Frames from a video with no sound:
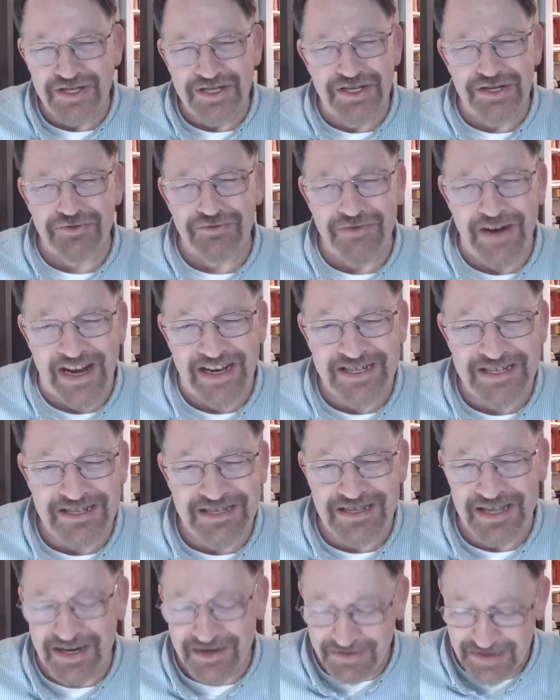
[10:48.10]
directs
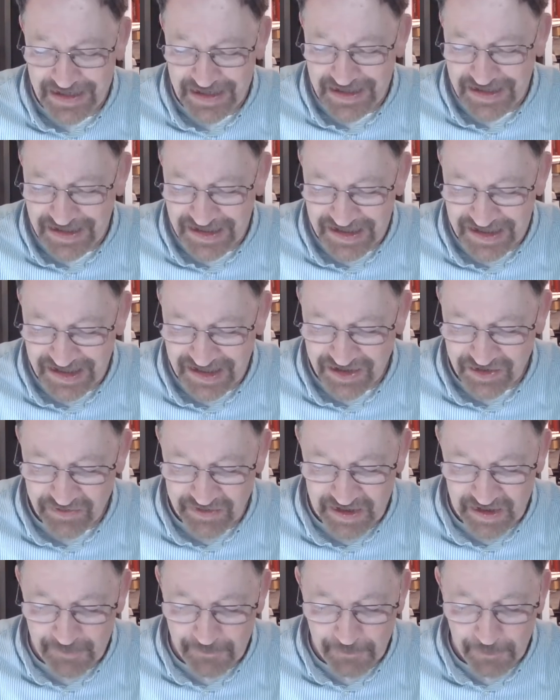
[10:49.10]
their
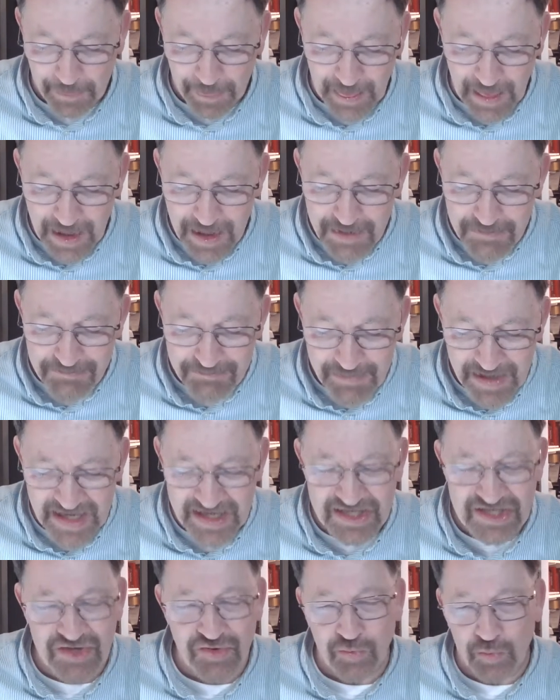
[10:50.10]
industry,
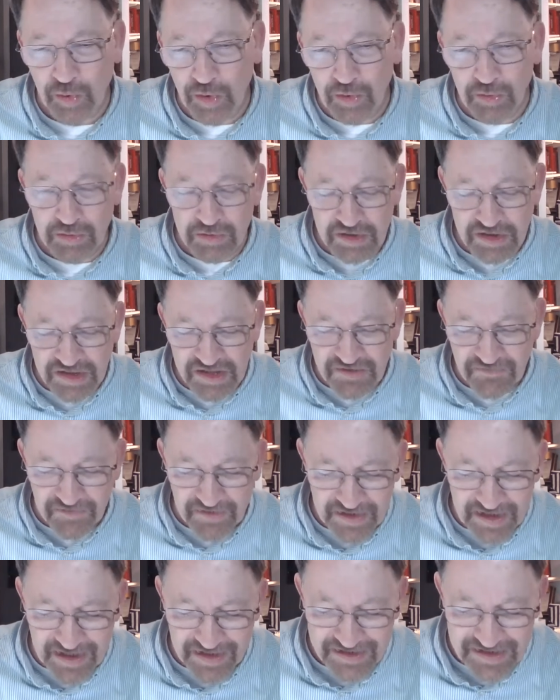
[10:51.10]
makes rules
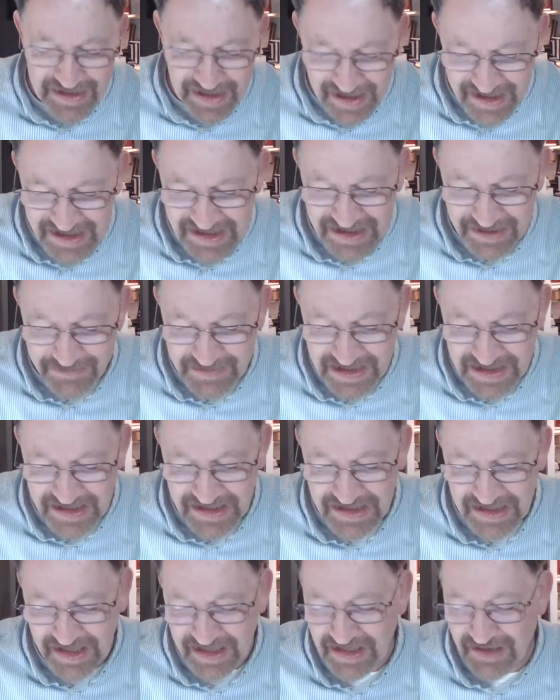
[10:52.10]
for their
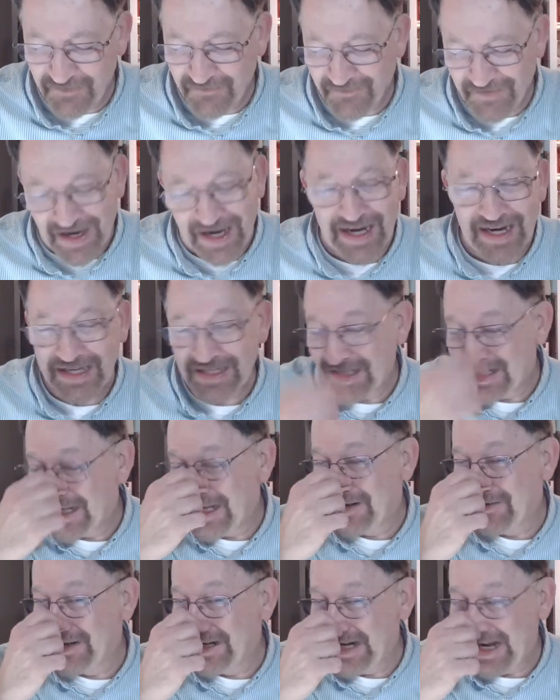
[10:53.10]
testaments, and divides
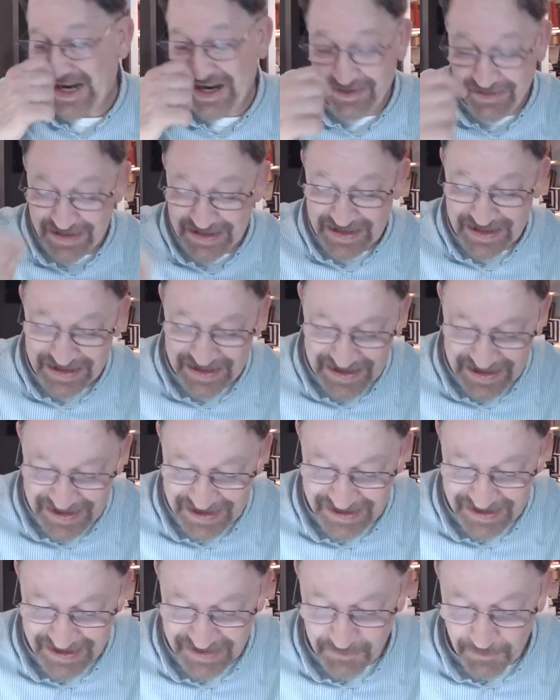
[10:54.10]
their
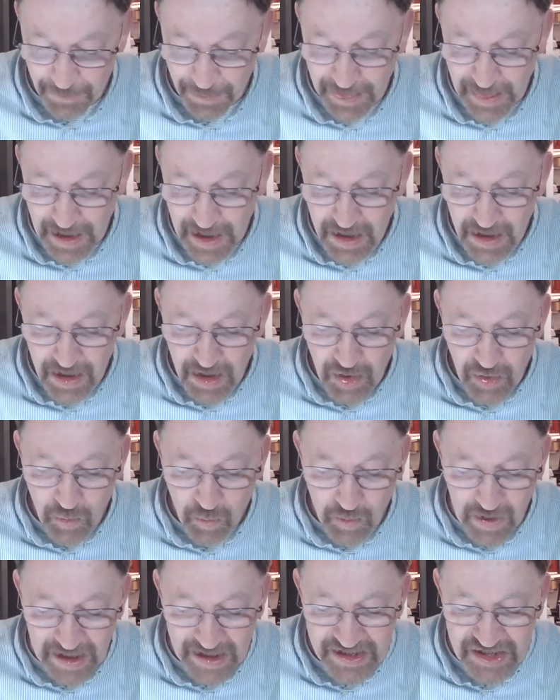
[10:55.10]
inheritances.
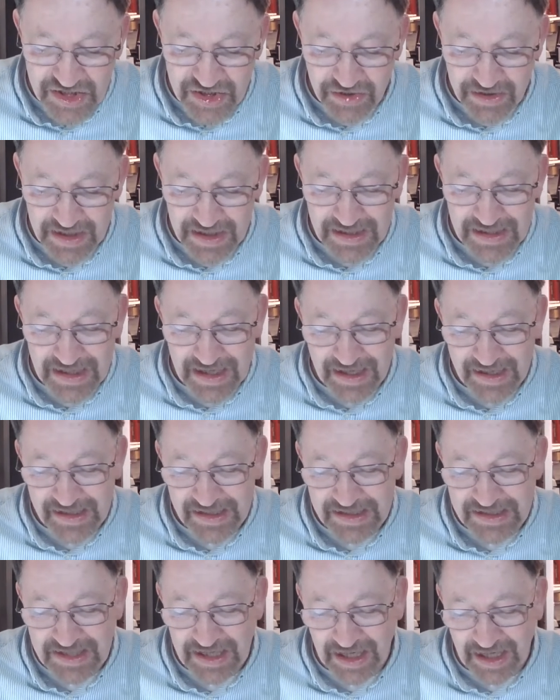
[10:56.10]
Why should it not
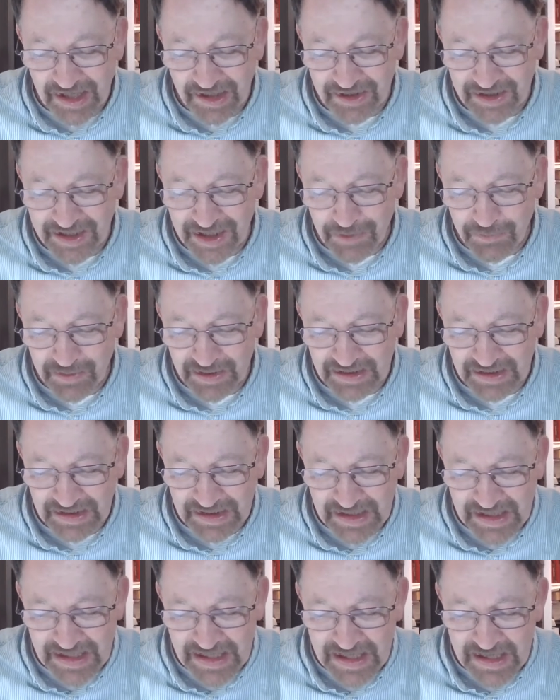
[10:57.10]
entirely
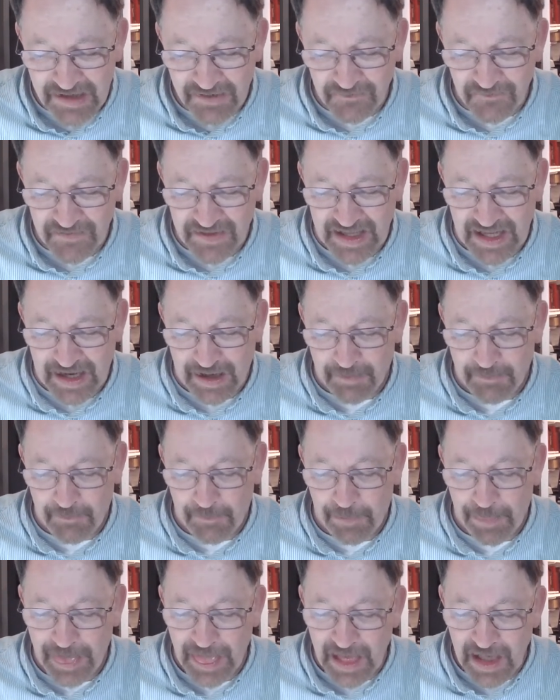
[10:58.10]
relieve
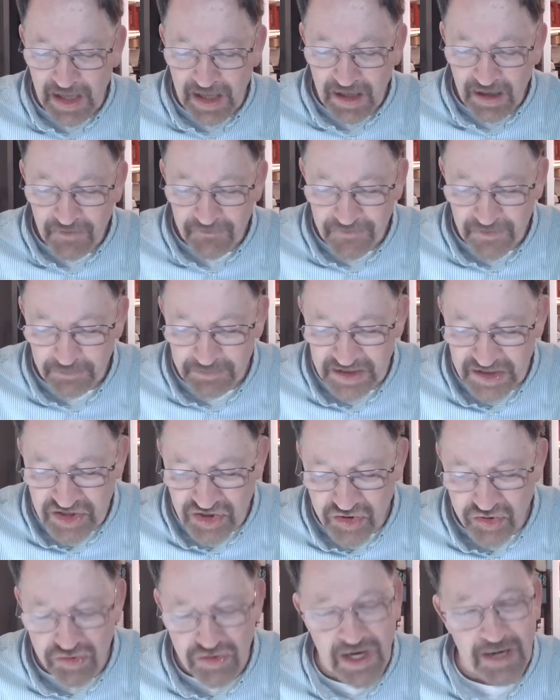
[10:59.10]
them from the
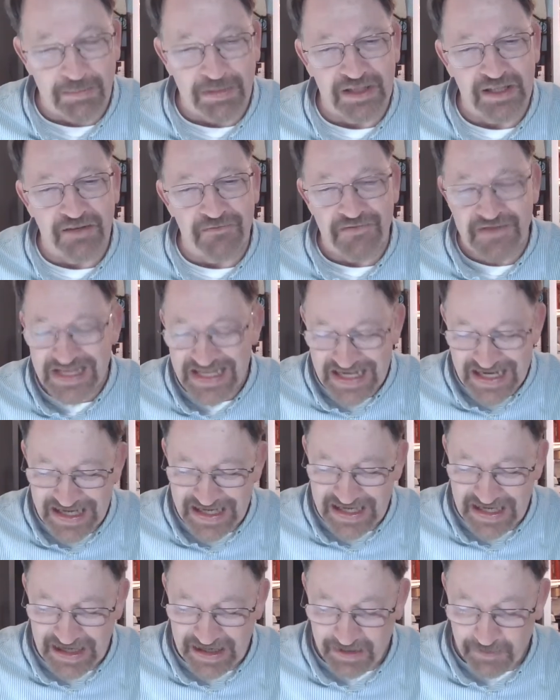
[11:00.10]
trouble of
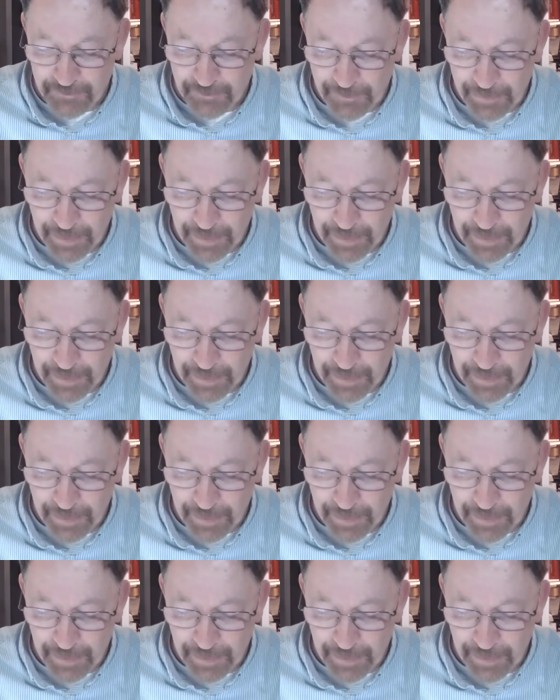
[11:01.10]
thinking